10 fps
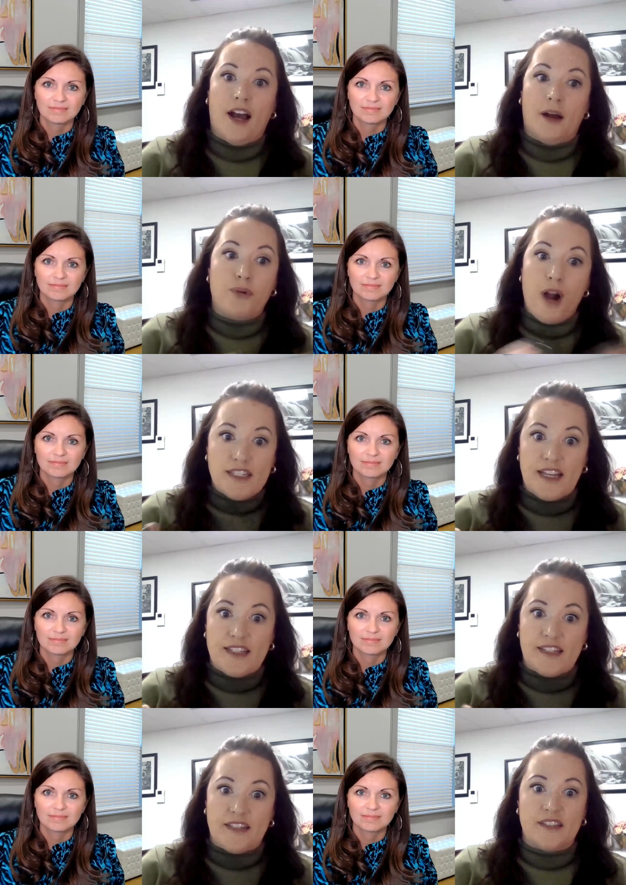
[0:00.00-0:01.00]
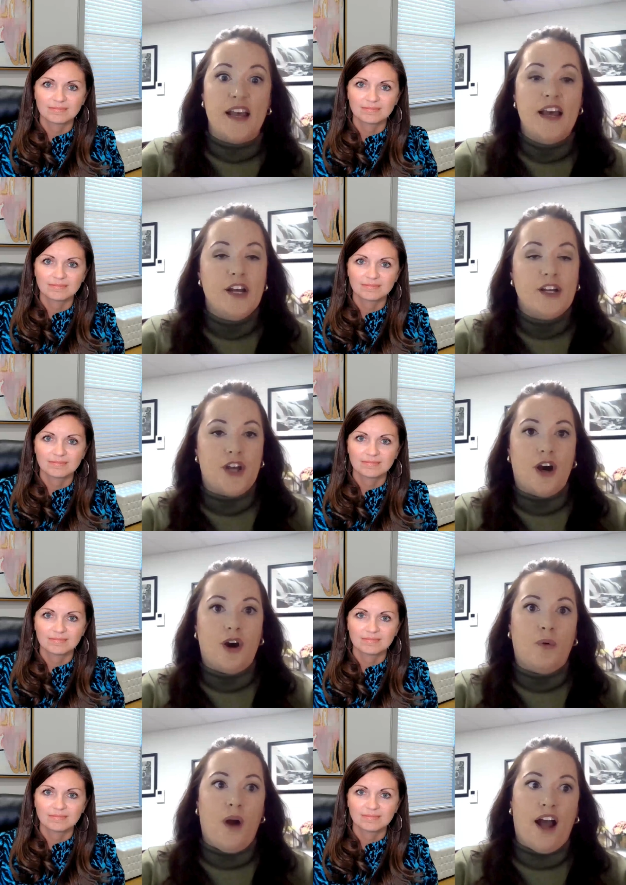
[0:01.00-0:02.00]
Speaker 1: uh, processes.
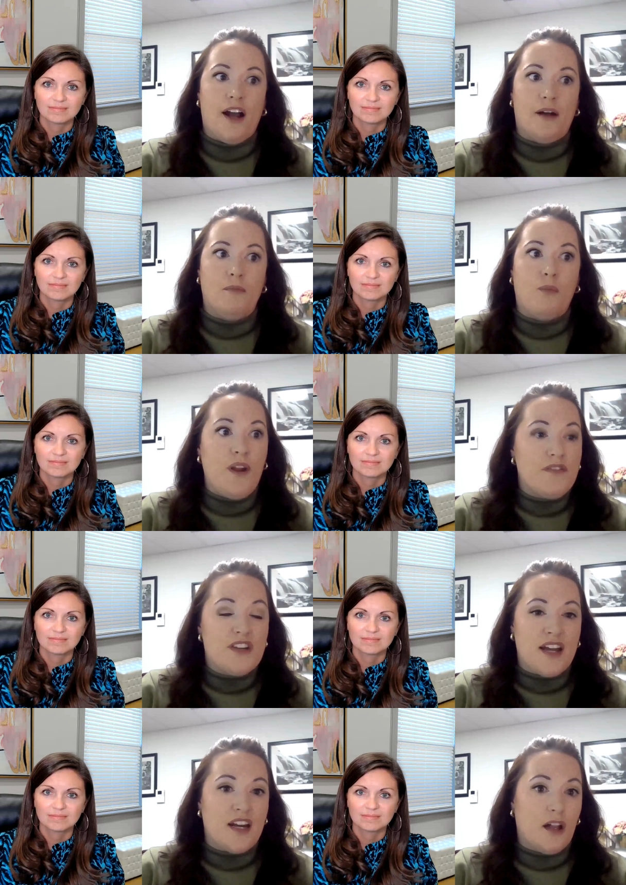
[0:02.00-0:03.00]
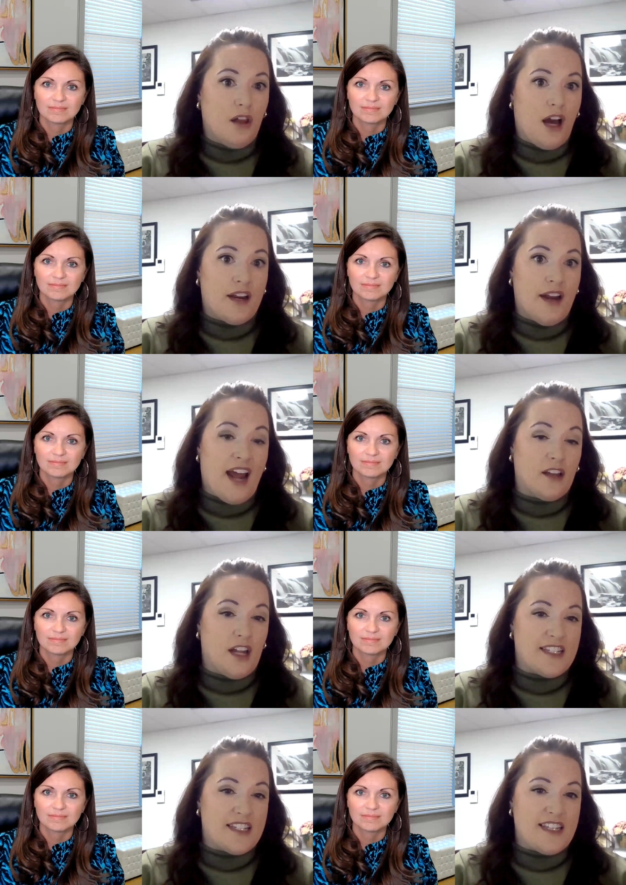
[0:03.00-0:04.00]
So um, we've done a lot, had a
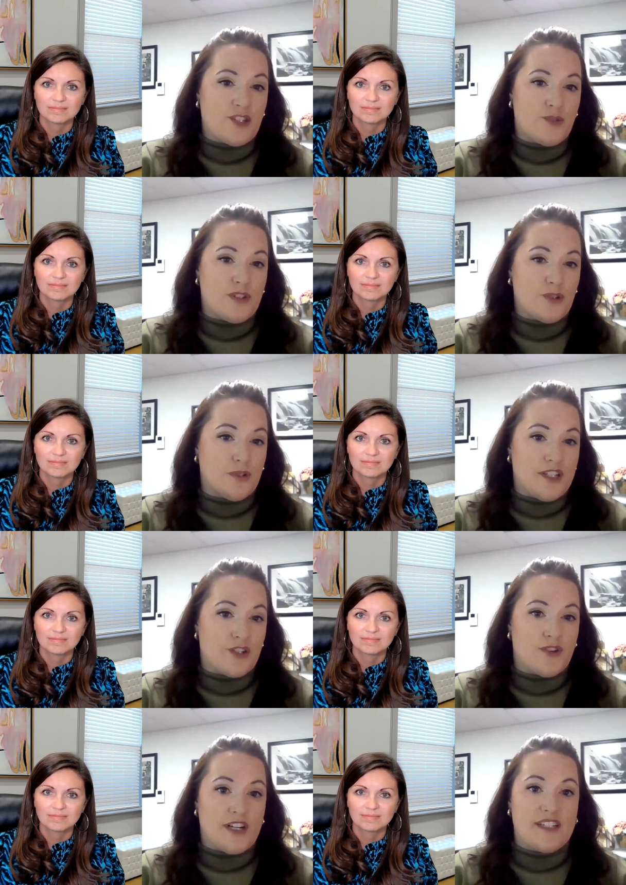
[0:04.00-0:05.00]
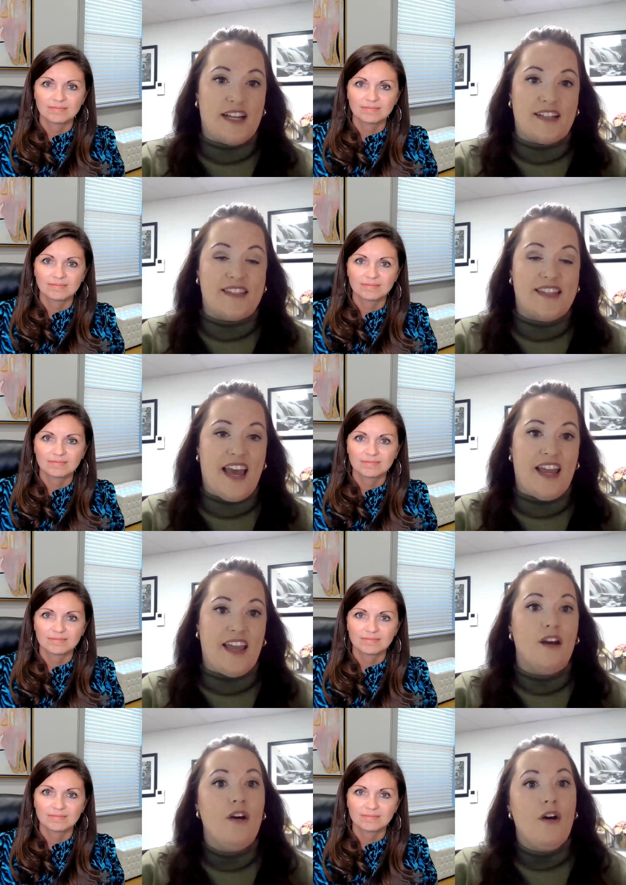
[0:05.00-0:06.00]
lot of success with school districts as
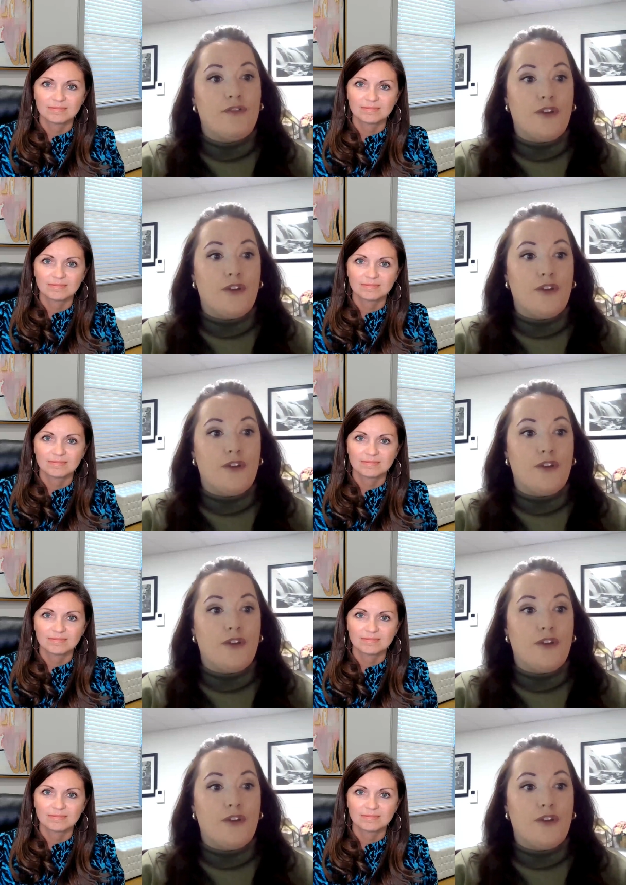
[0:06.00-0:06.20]
they